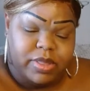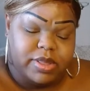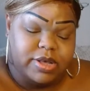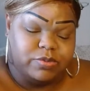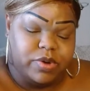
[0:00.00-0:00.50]

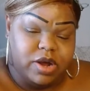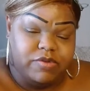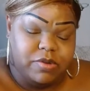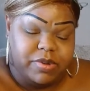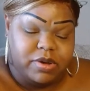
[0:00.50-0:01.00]
this whatever
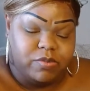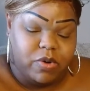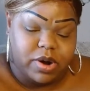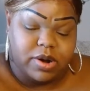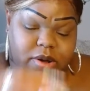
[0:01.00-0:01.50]
you've been
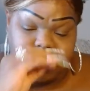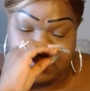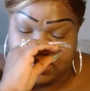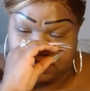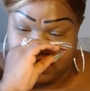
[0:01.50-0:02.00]
working on
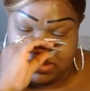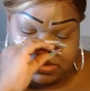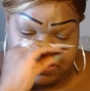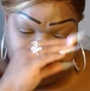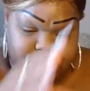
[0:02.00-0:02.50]
is about
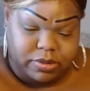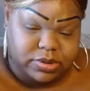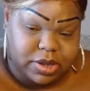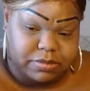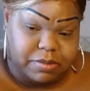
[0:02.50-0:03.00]
to bring you
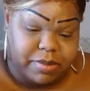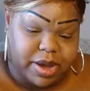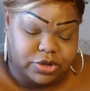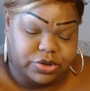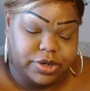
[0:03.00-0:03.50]
something
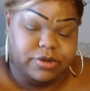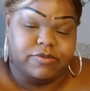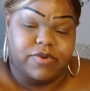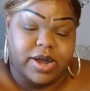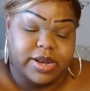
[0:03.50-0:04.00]
major
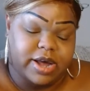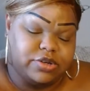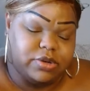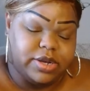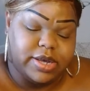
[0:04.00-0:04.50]
here
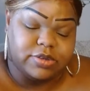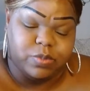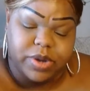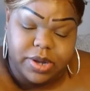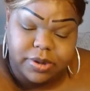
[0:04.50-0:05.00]
financially as
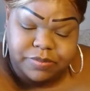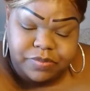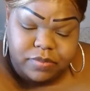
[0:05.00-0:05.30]
well.